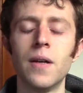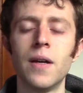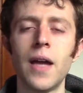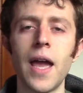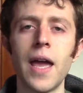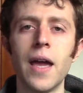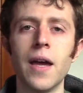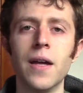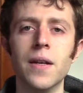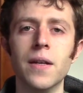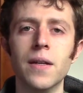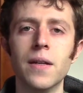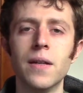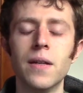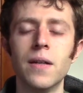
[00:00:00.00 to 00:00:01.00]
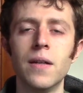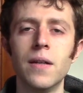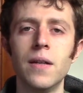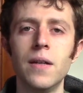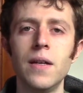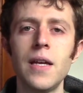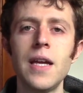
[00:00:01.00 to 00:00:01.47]
And
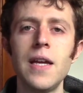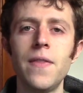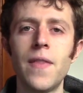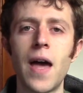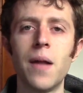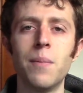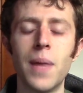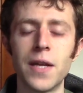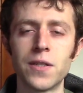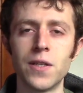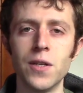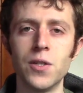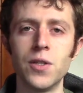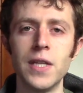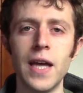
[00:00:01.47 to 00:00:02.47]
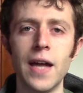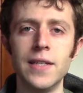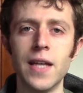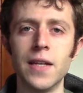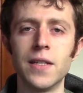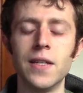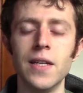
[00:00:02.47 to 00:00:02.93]
in that message, the
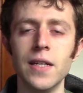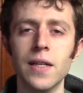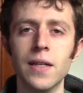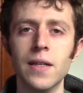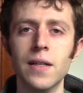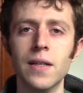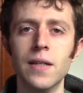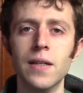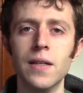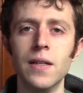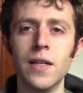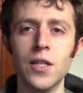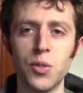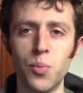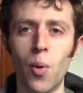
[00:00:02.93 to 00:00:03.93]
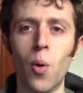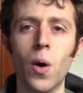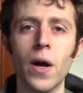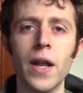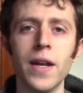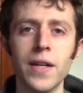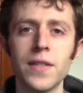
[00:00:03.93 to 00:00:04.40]
identity is
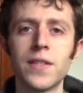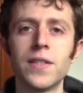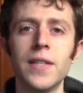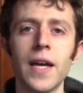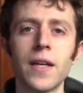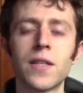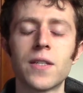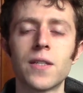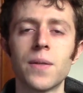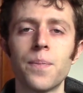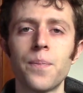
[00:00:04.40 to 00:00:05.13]
born and it sticks.